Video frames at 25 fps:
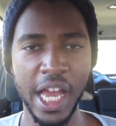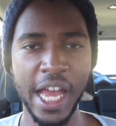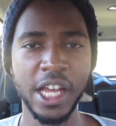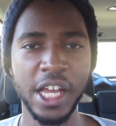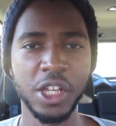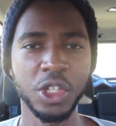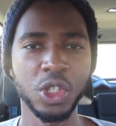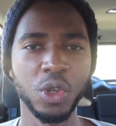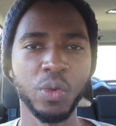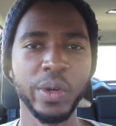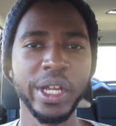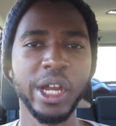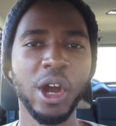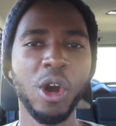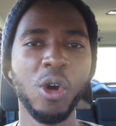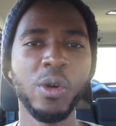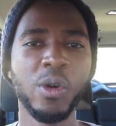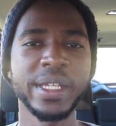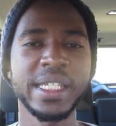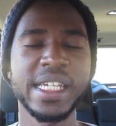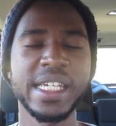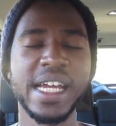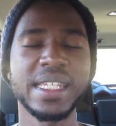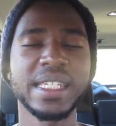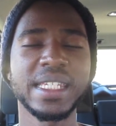So we
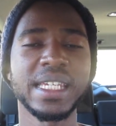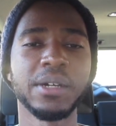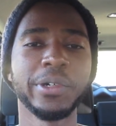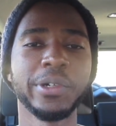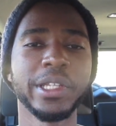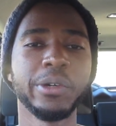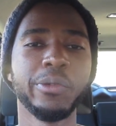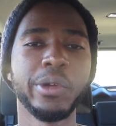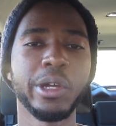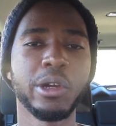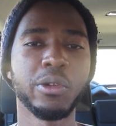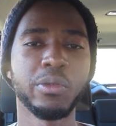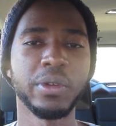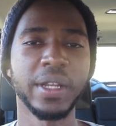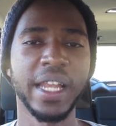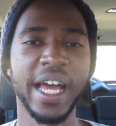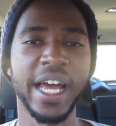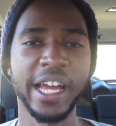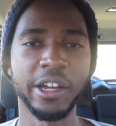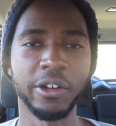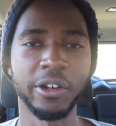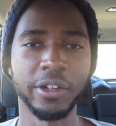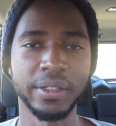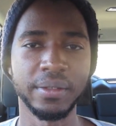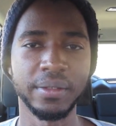always had someone that we could
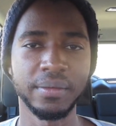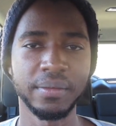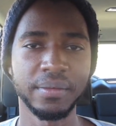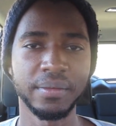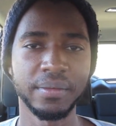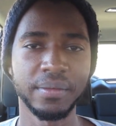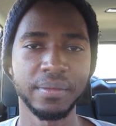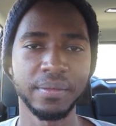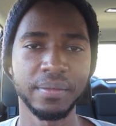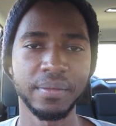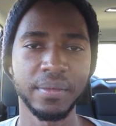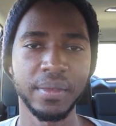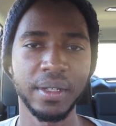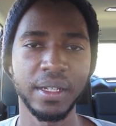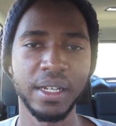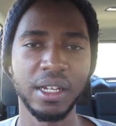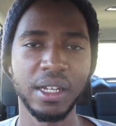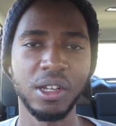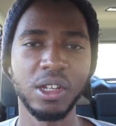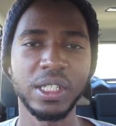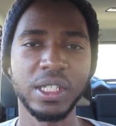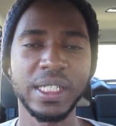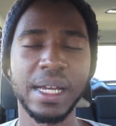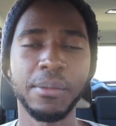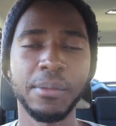rely on.
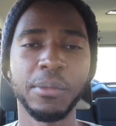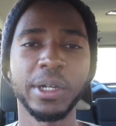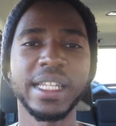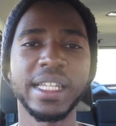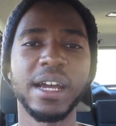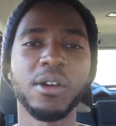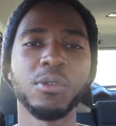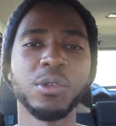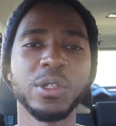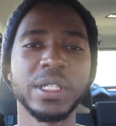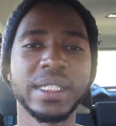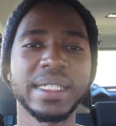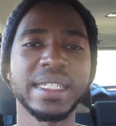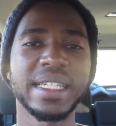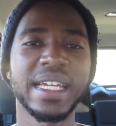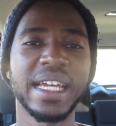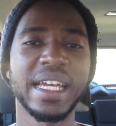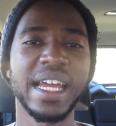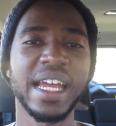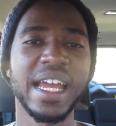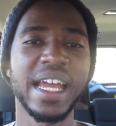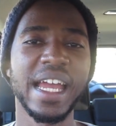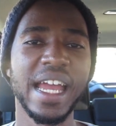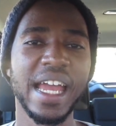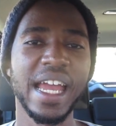Someone that was
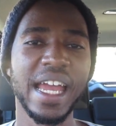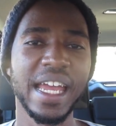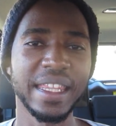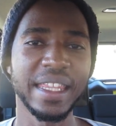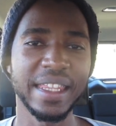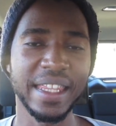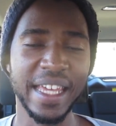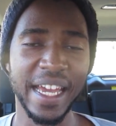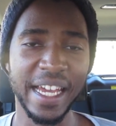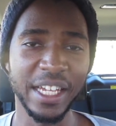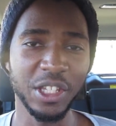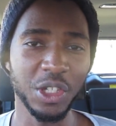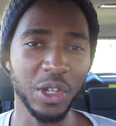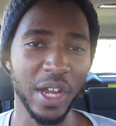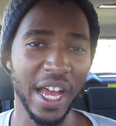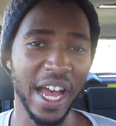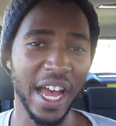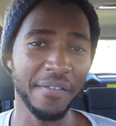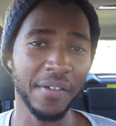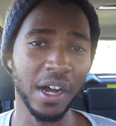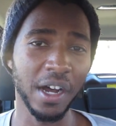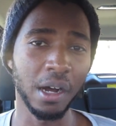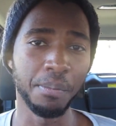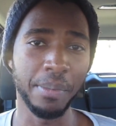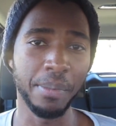there to
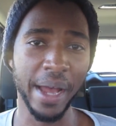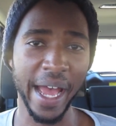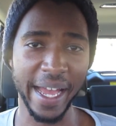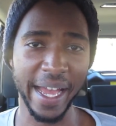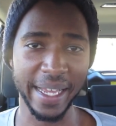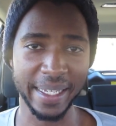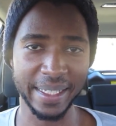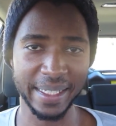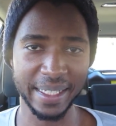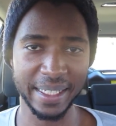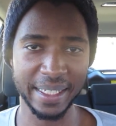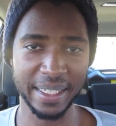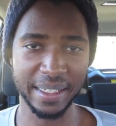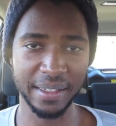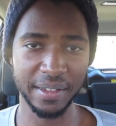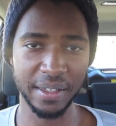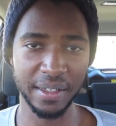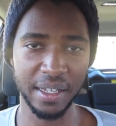have our backs.